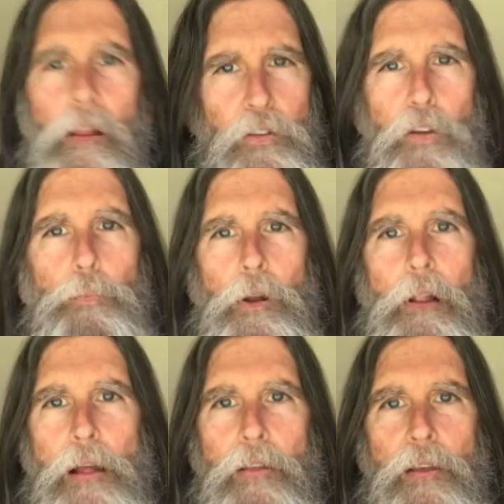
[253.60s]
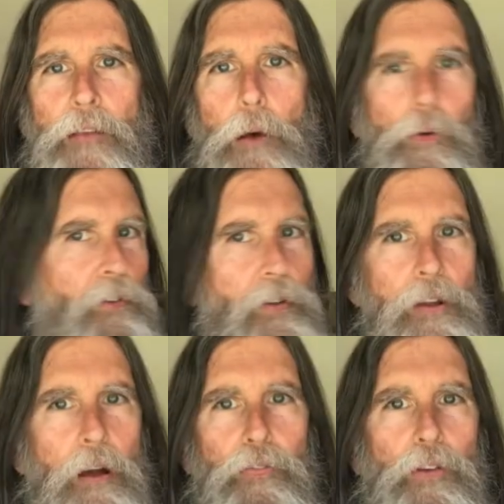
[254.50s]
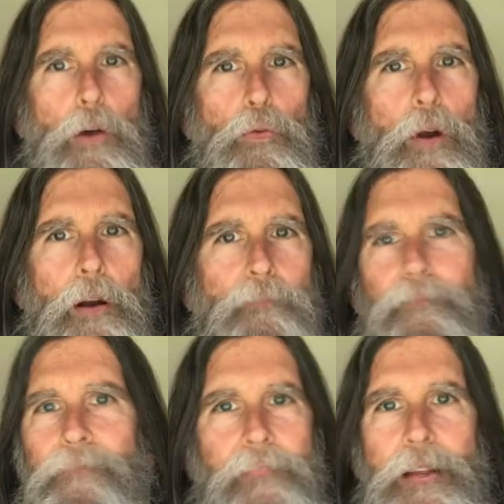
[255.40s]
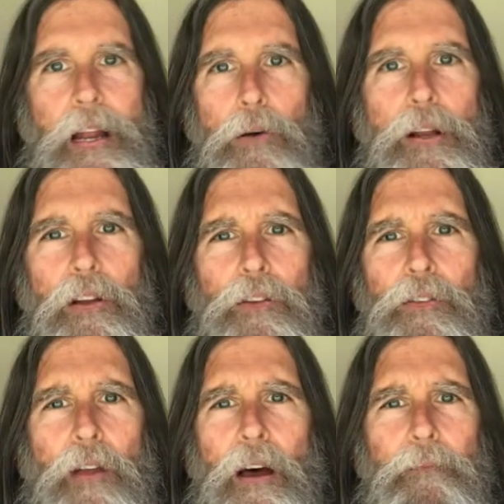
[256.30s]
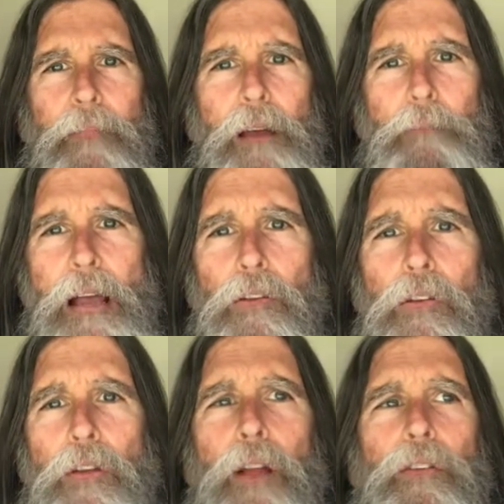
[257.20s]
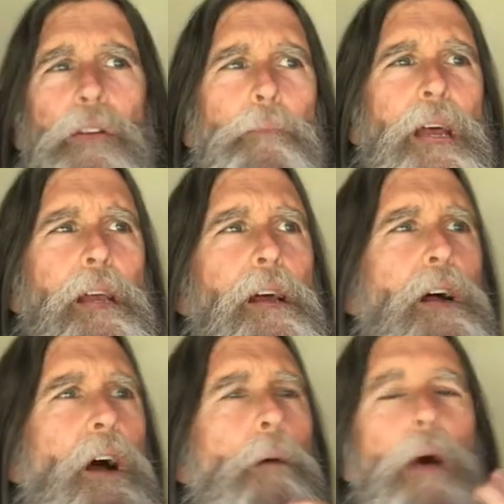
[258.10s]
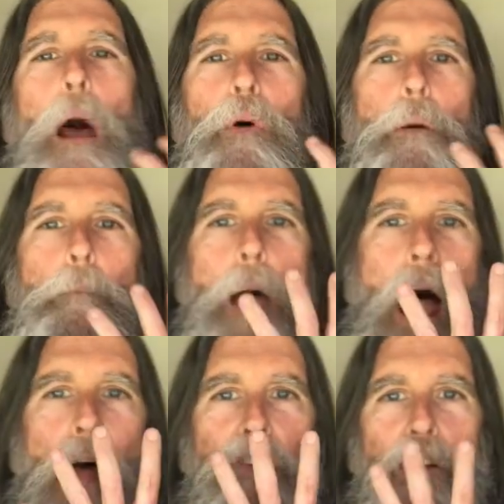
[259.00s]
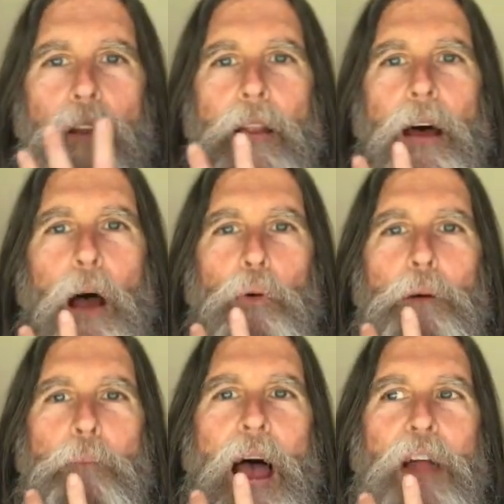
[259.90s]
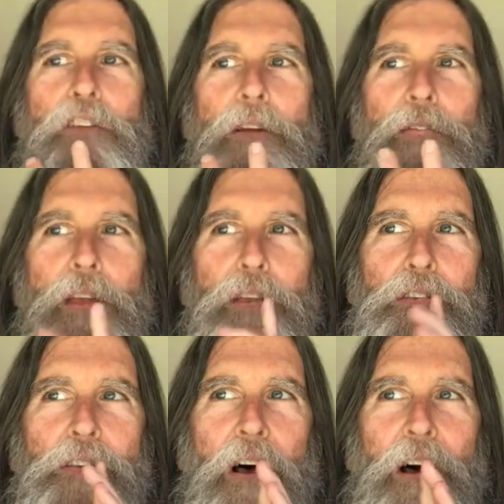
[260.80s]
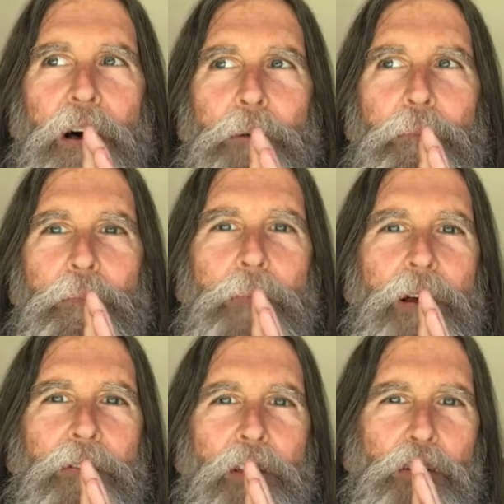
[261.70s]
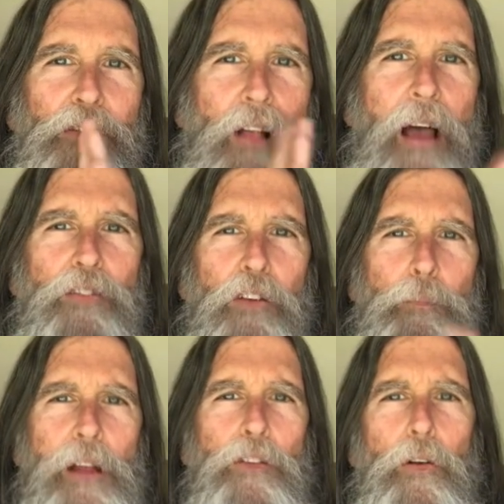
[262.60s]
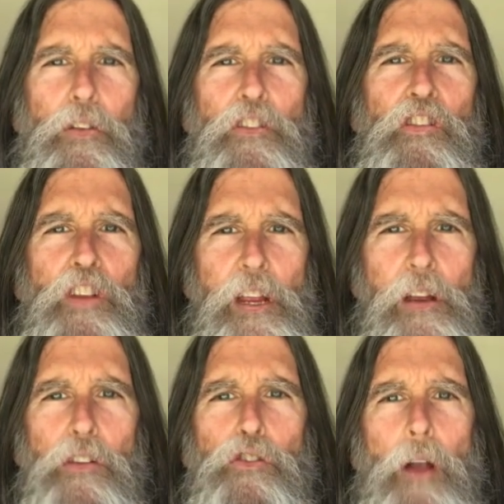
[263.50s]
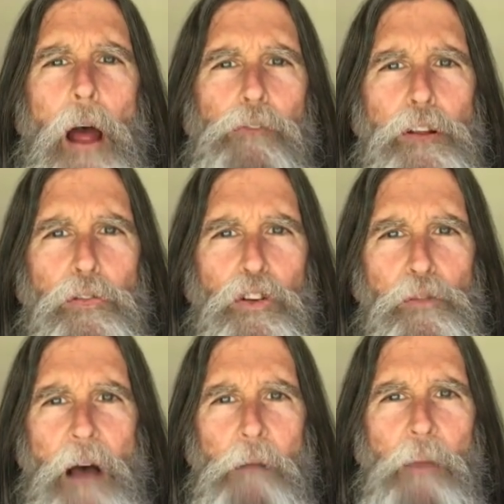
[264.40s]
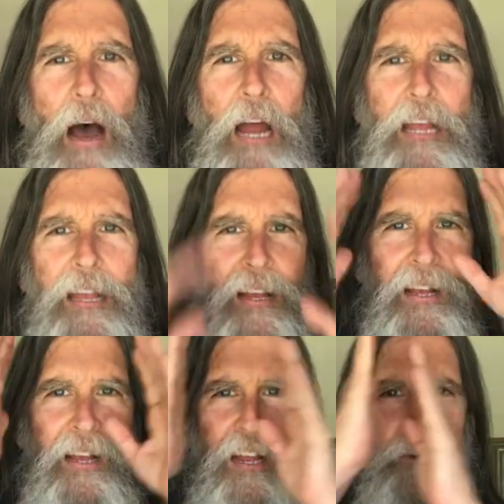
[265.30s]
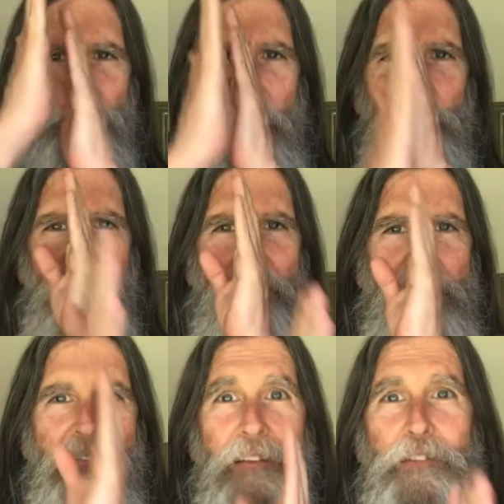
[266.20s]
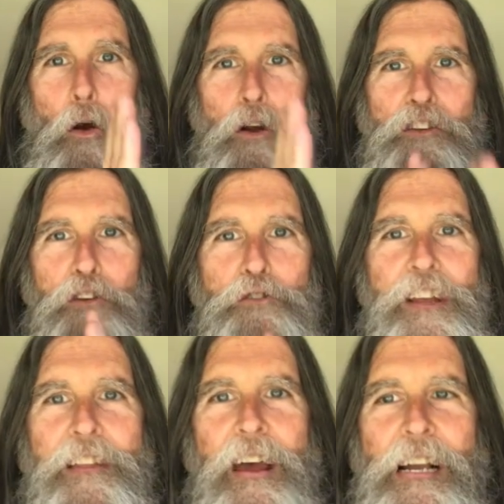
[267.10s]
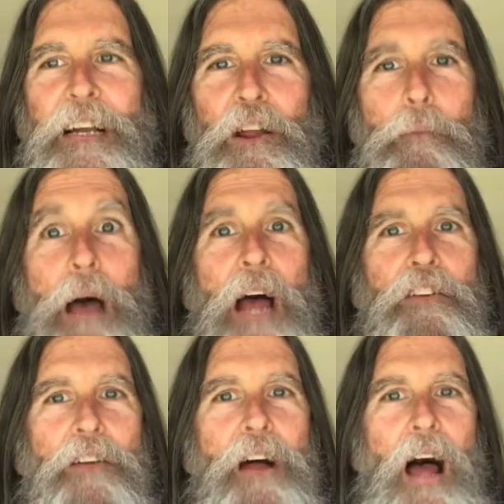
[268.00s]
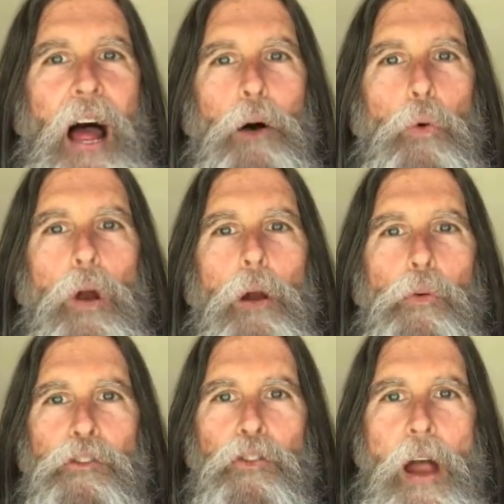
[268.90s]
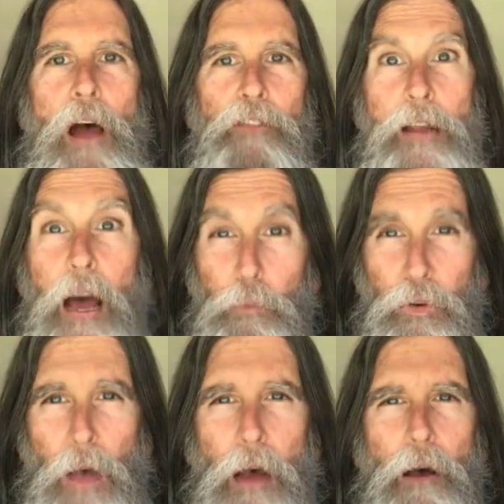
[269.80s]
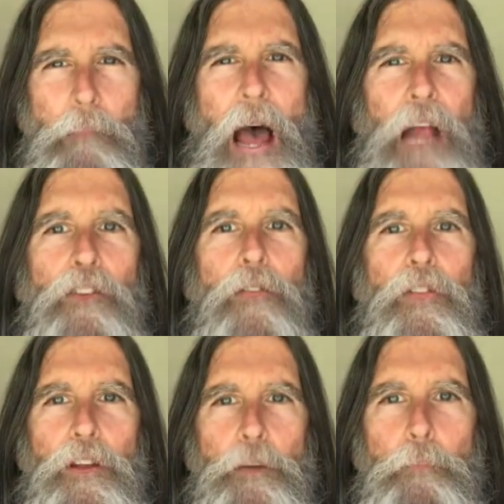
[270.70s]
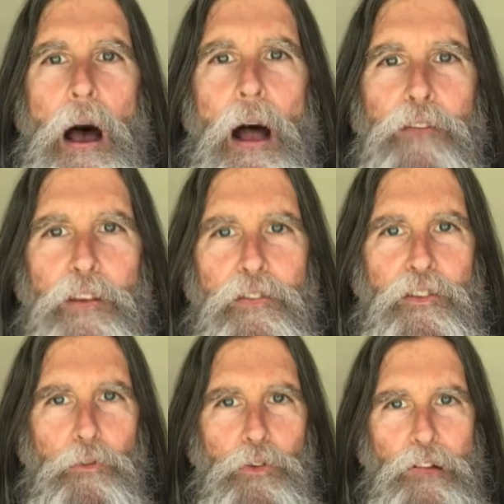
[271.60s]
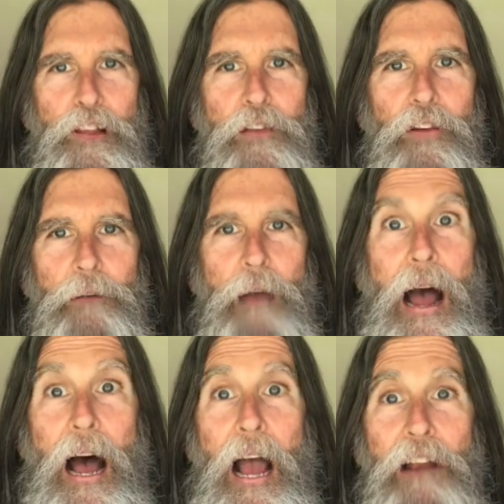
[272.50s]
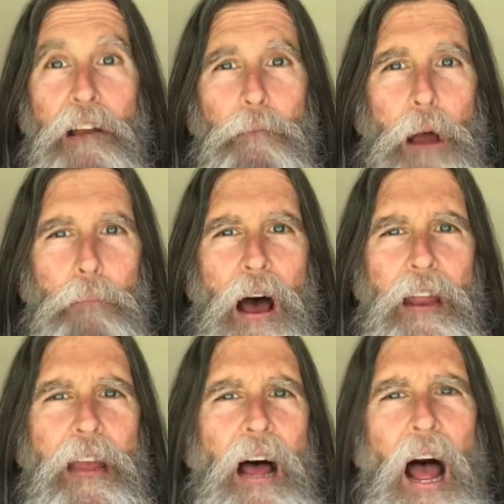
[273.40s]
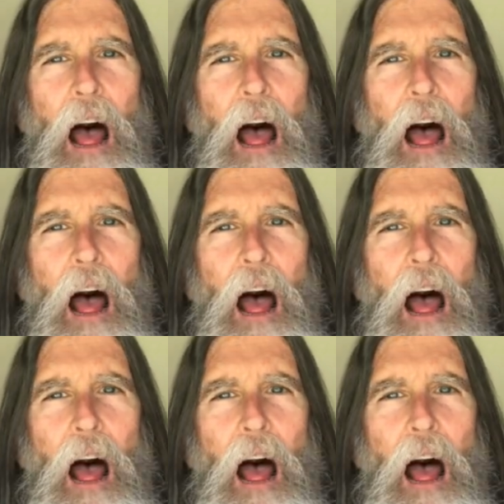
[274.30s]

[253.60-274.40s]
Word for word: Let's just put it like this I was enough so where you know, it just um, it made sense to me. But I would imagine, I would imagine this um, this slice of pizza or the cheese traveling through my body, and it was almost like this cartoony thing. I could imagine where it was traveling. I would I imagined the deposits it was leaving behind in my body.